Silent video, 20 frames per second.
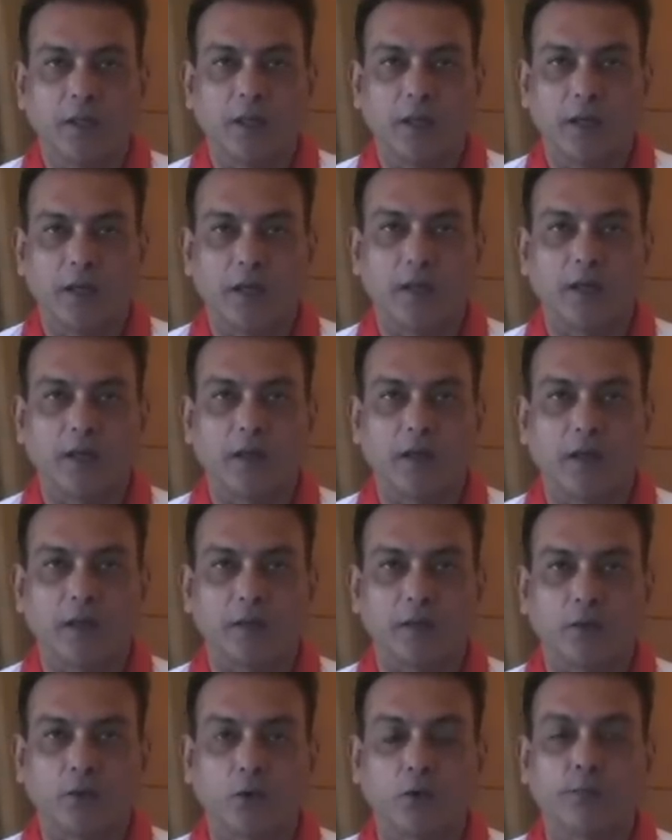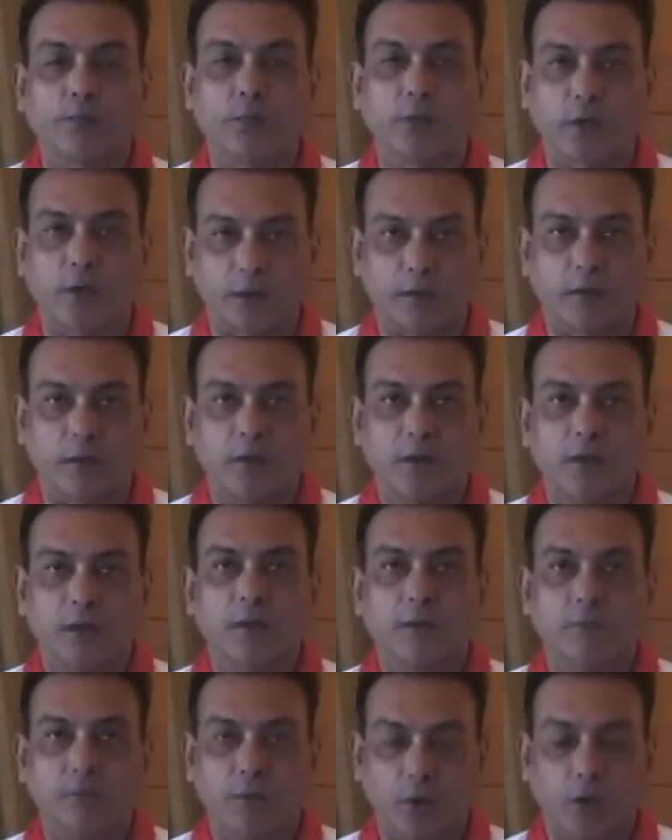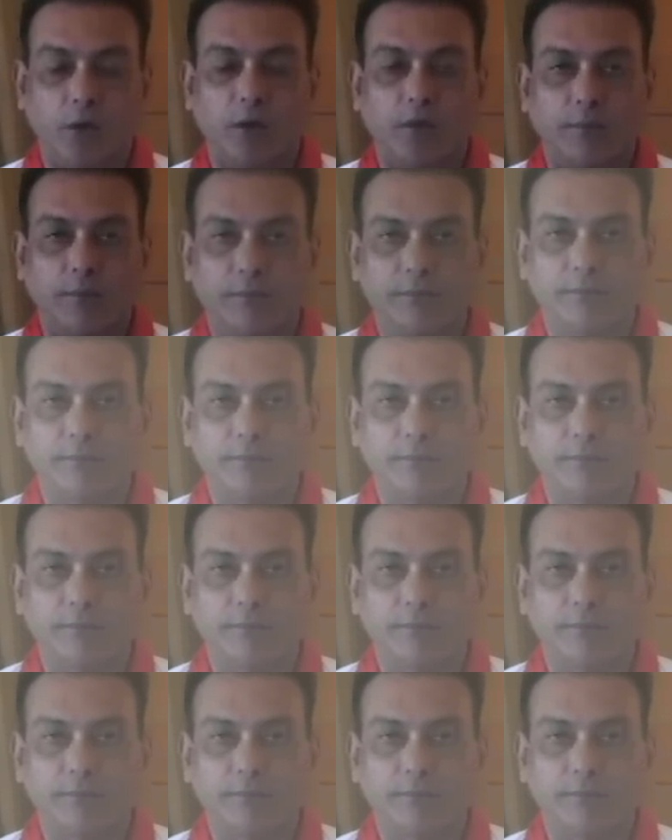and don't put it beyond him.